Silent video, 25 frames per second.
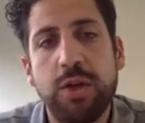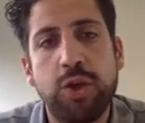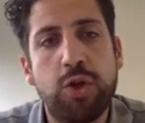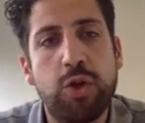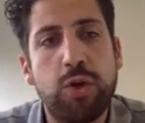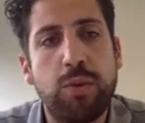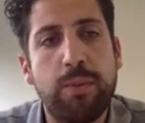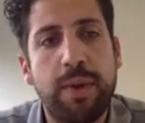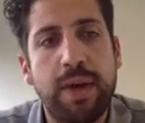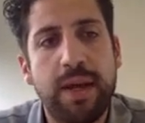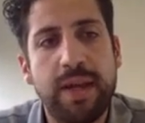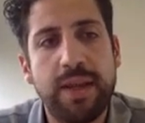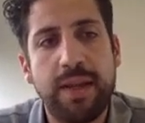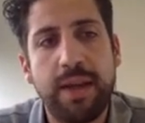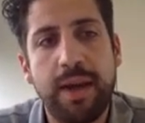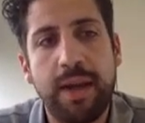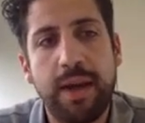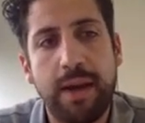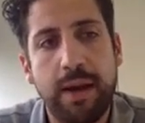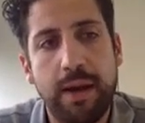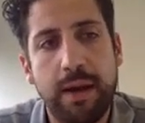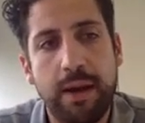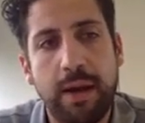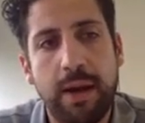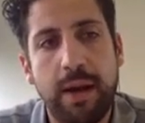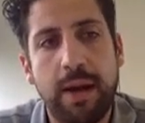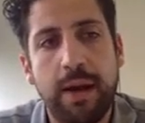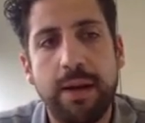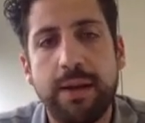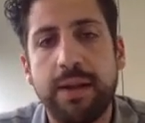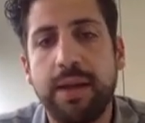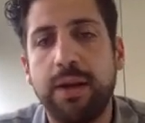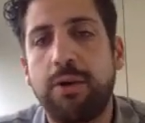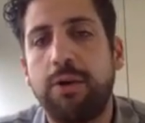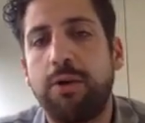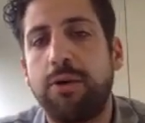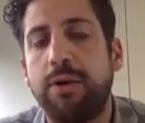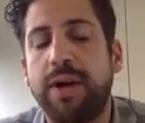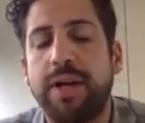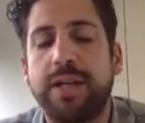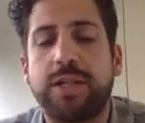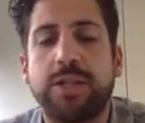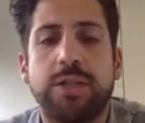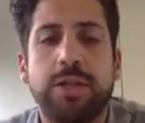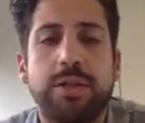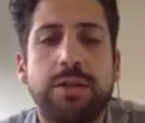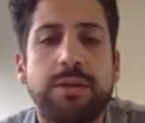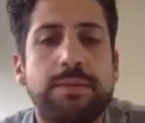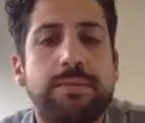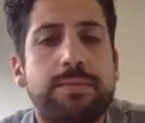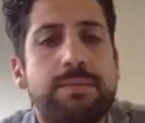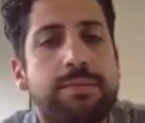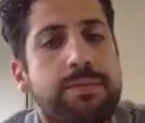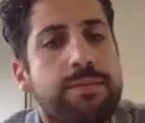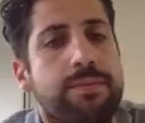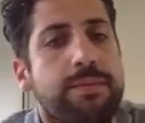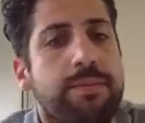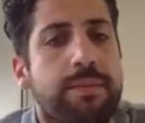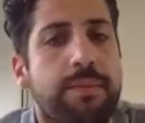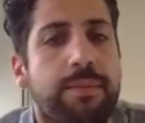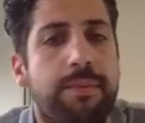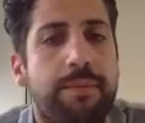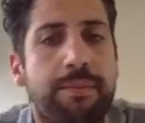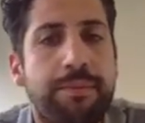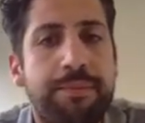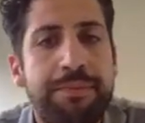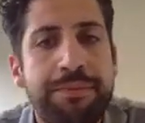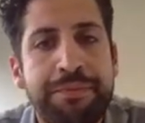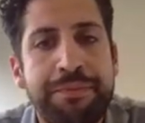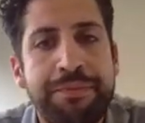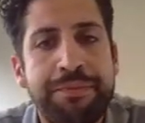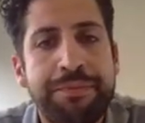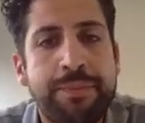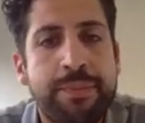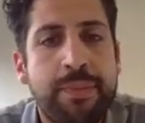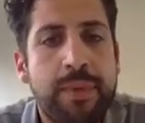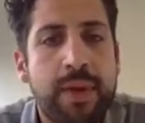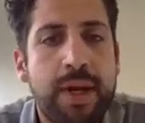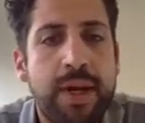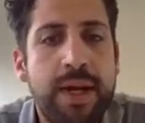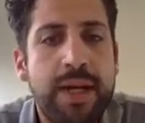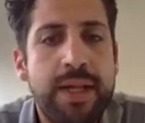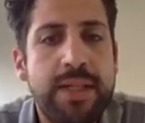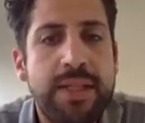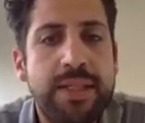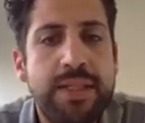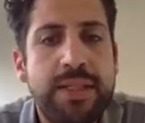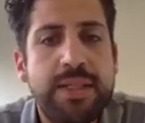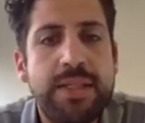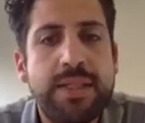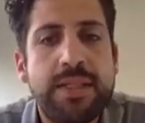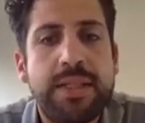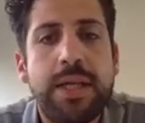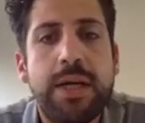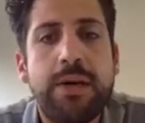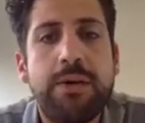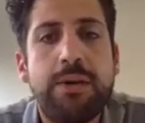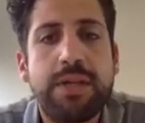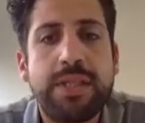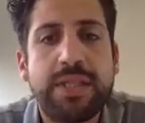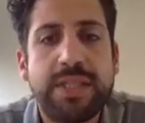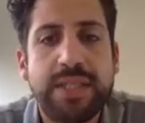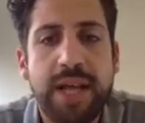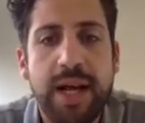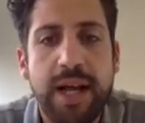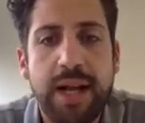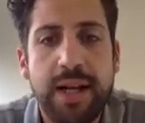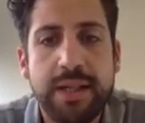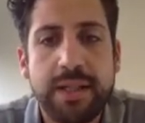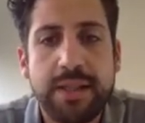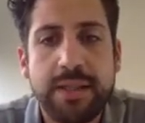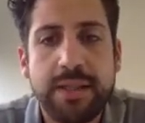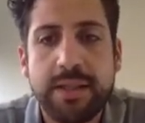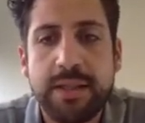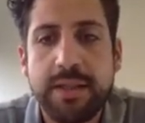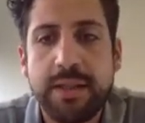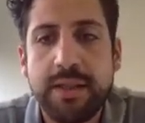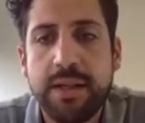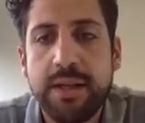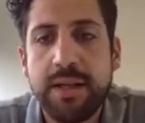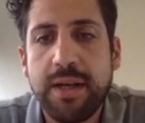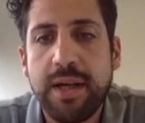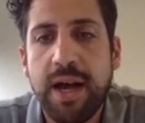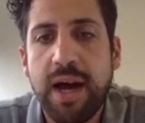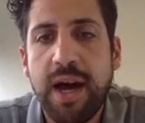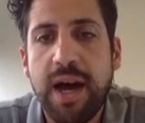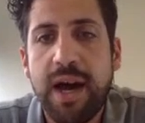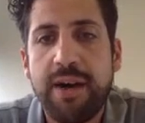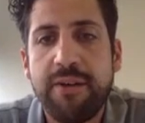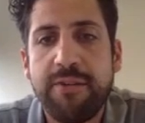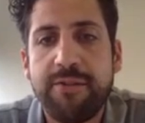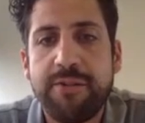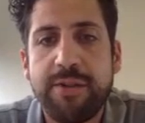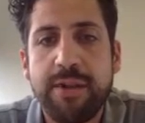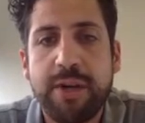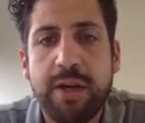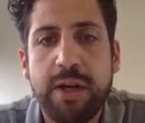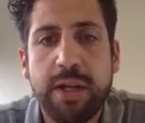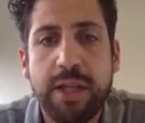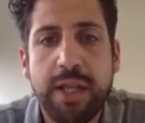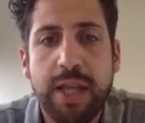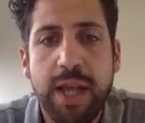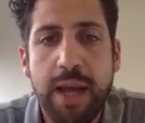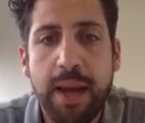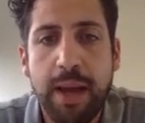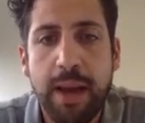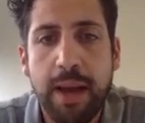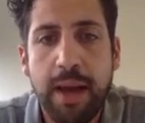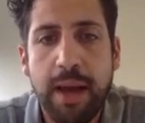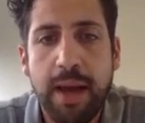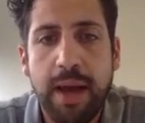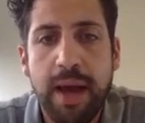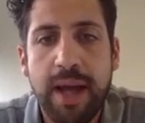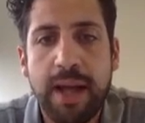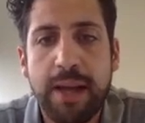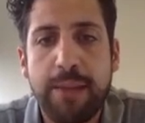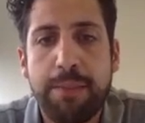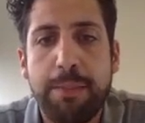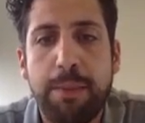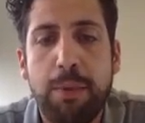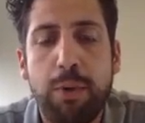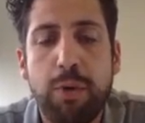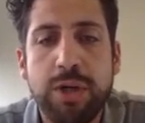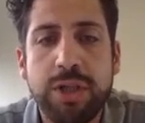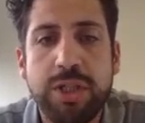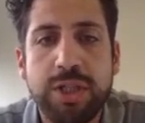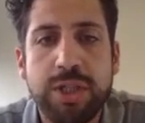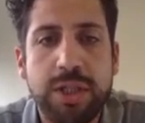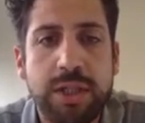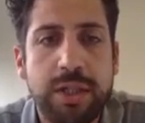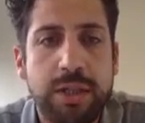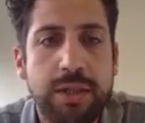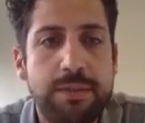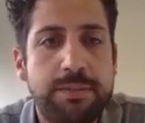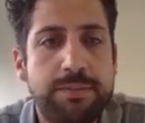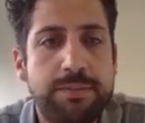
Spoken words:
to make the correction. And this is the result after the hand polishing.